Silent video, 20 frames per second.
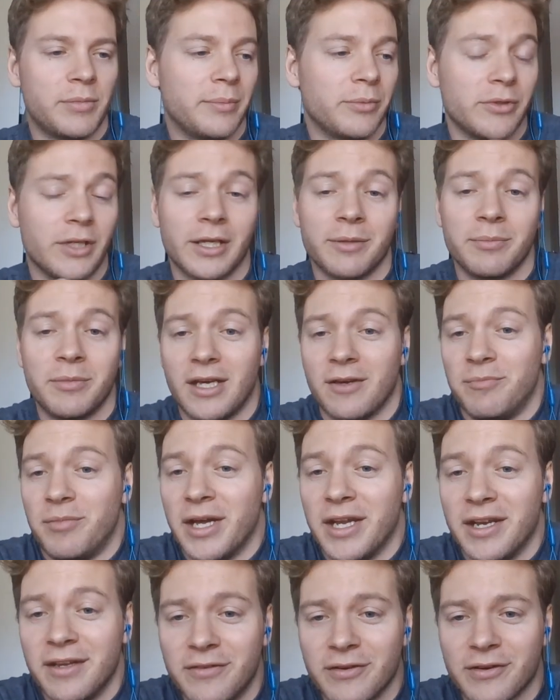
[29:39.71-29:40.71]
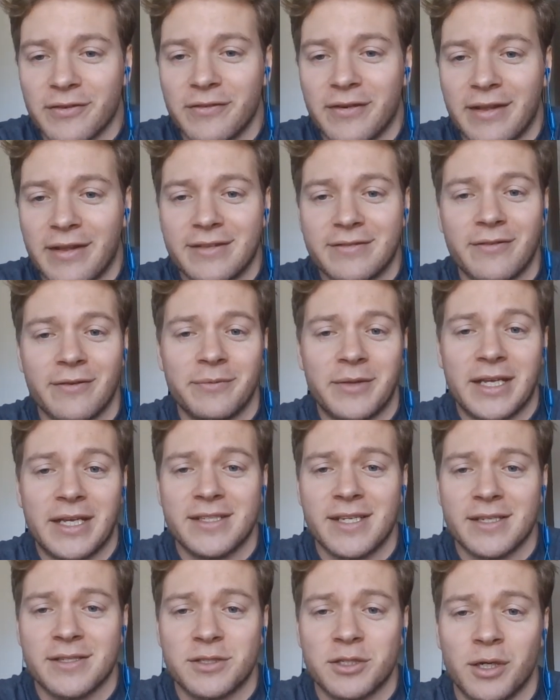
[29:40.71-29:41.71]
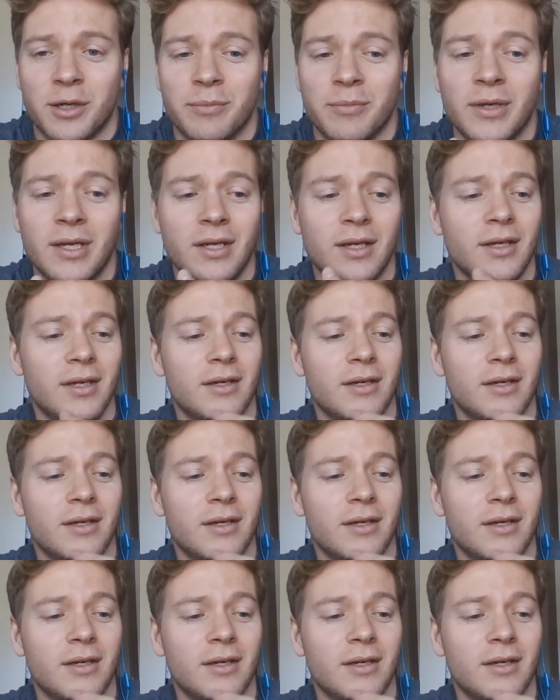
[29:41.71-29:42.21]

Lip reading: People like me have benefited from that system.